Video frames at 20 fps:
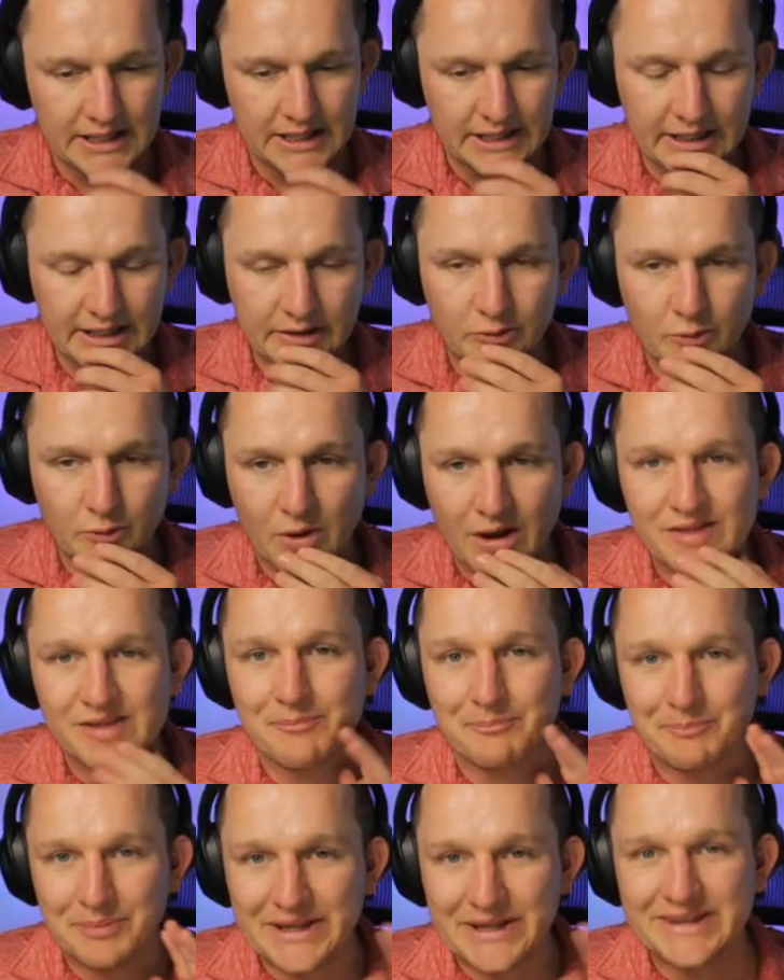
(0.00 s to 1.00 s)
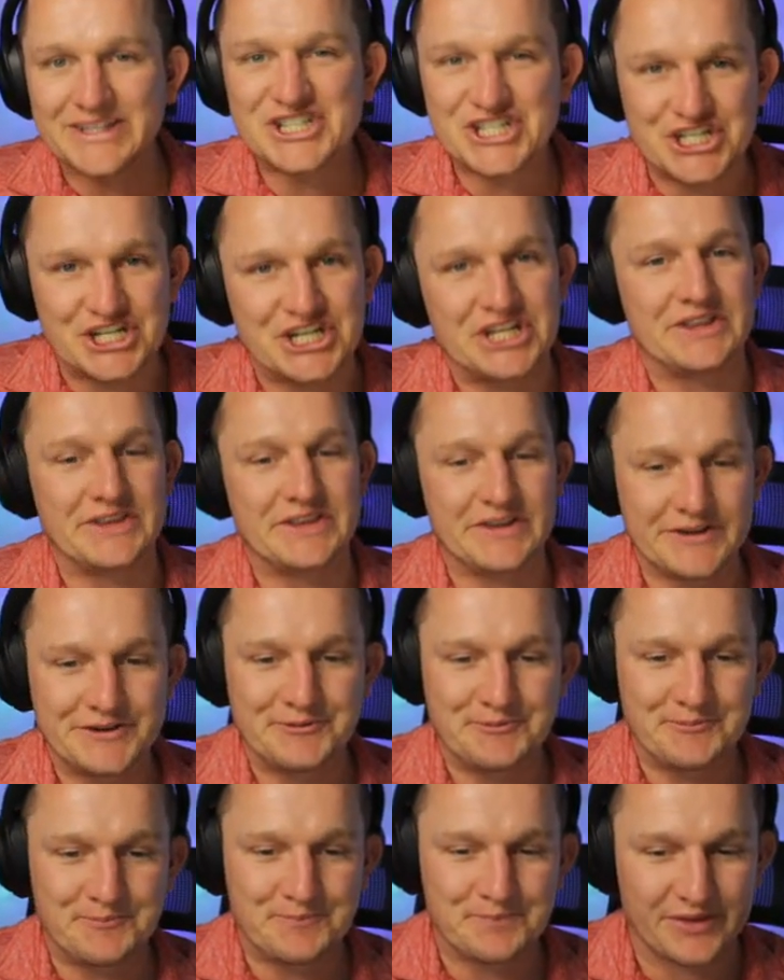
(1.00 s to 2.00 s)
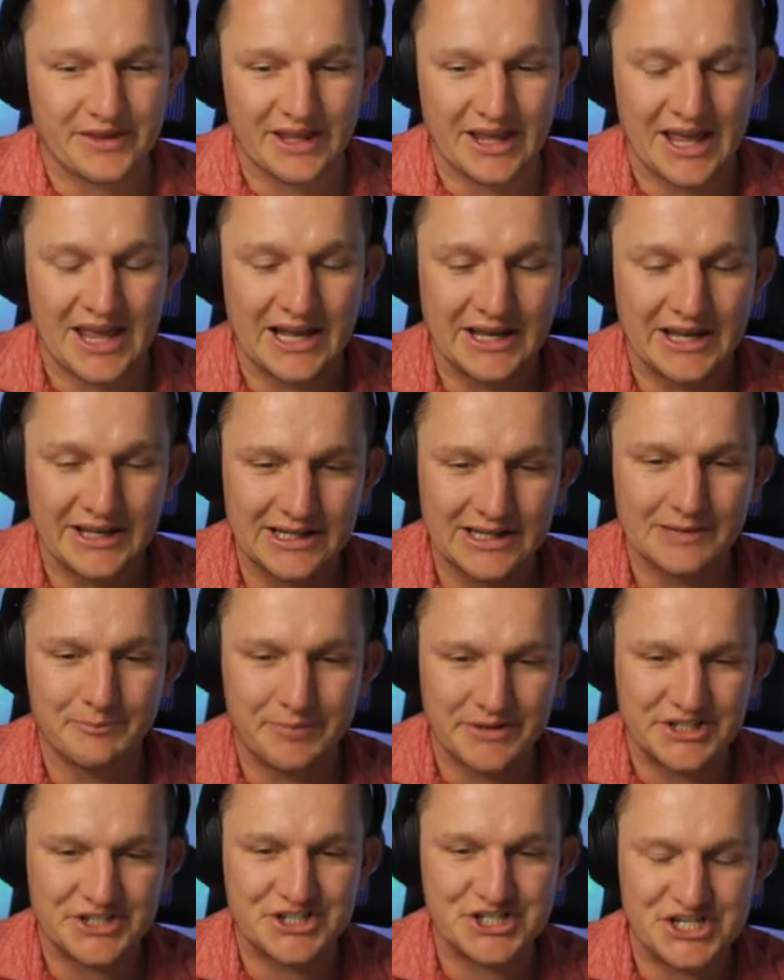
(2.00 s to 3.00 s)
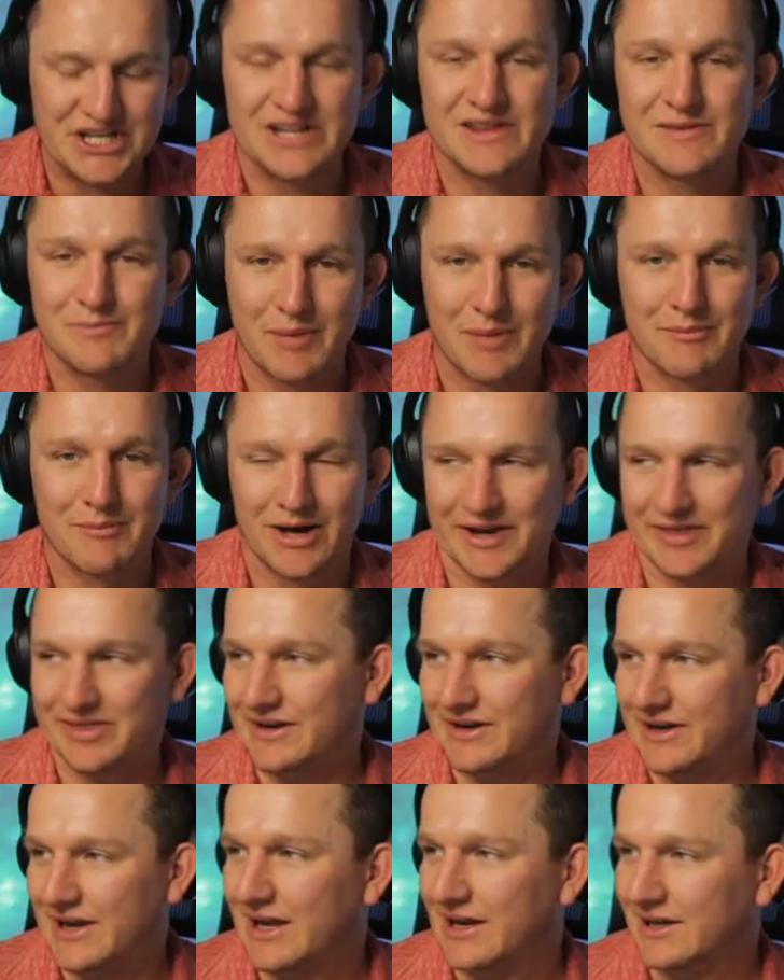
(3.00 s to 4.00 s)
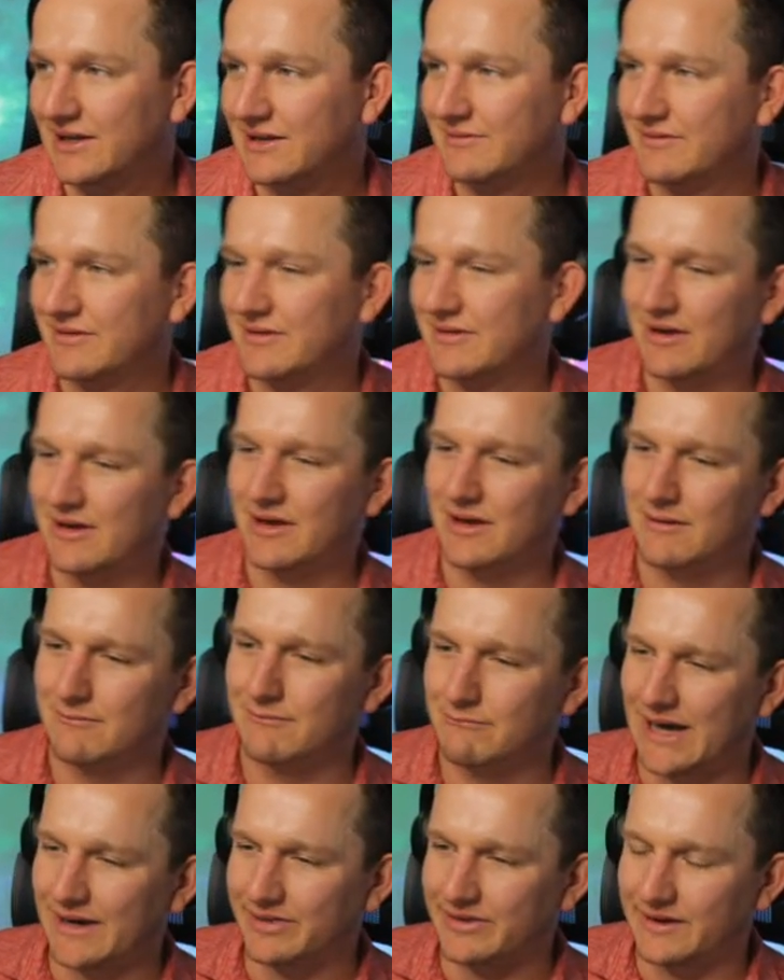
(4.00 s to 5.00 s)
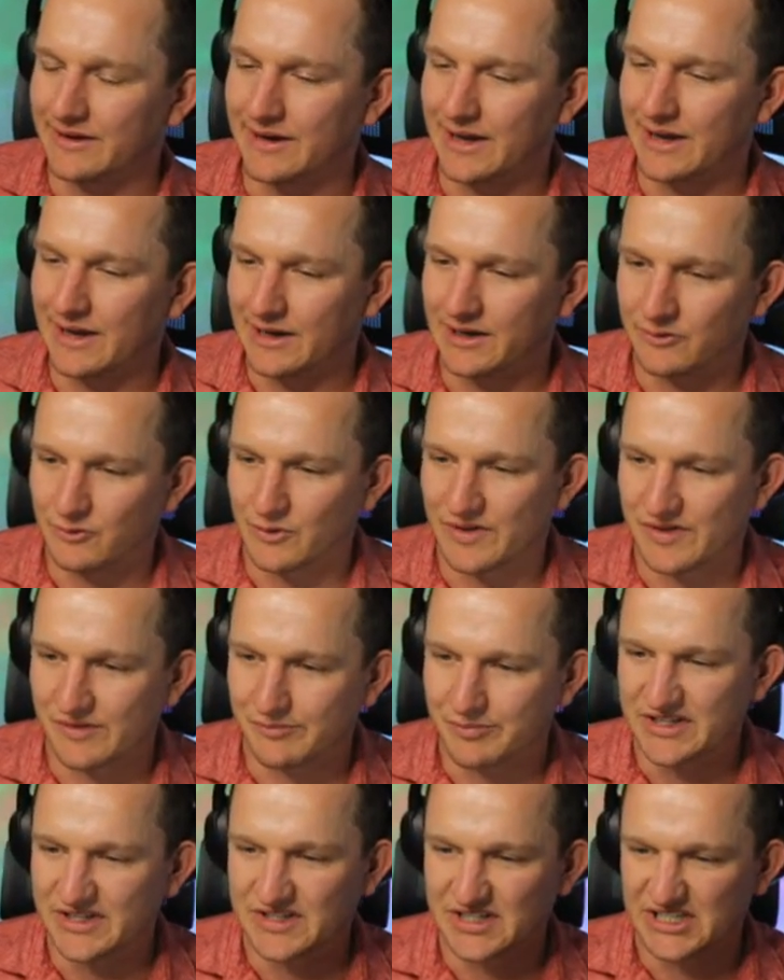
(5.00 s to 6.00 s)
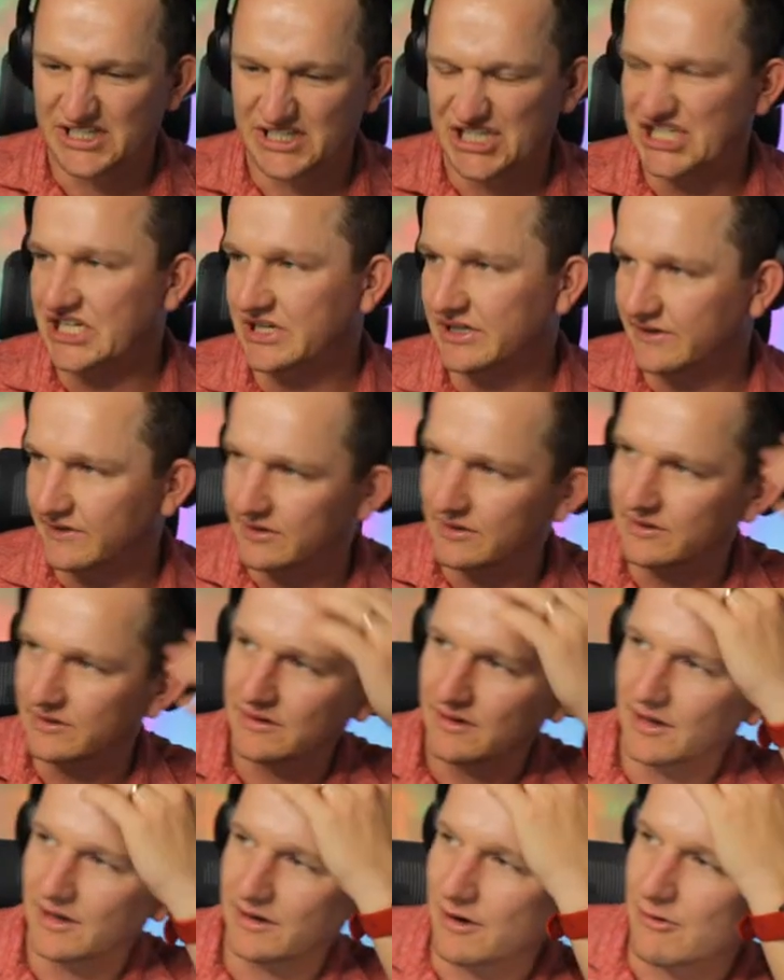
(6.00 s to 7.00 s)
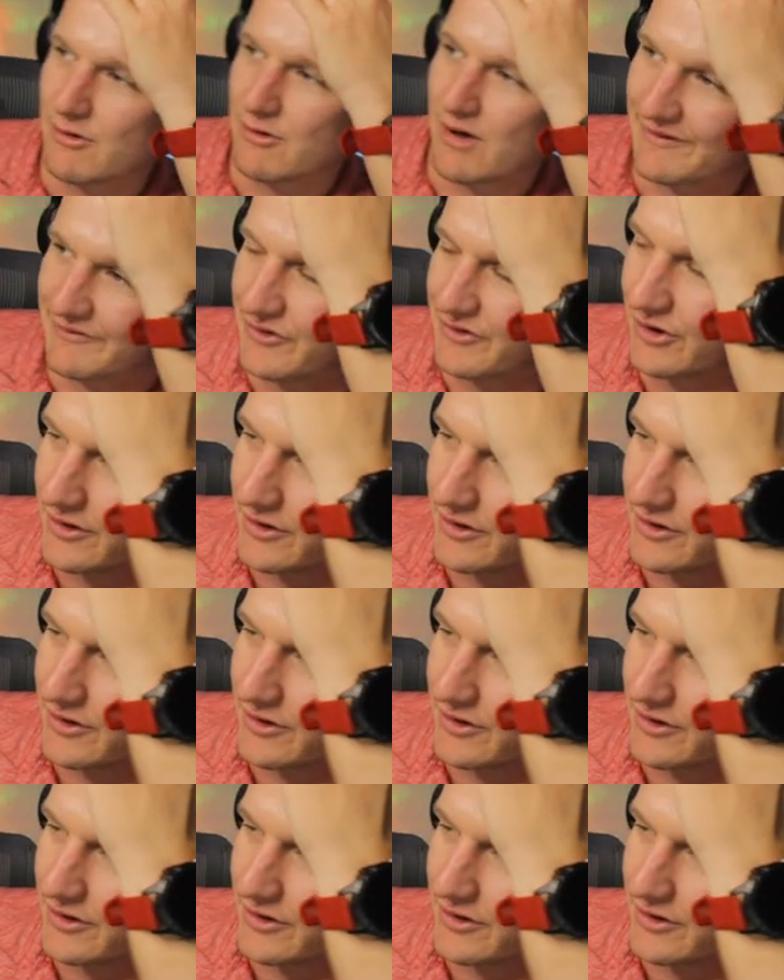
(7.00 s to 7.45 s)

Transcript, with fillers: It was a beat sheet. A little bit sheet by Martinelli. Martinelli, it was a bit sheet. I don't know why I turned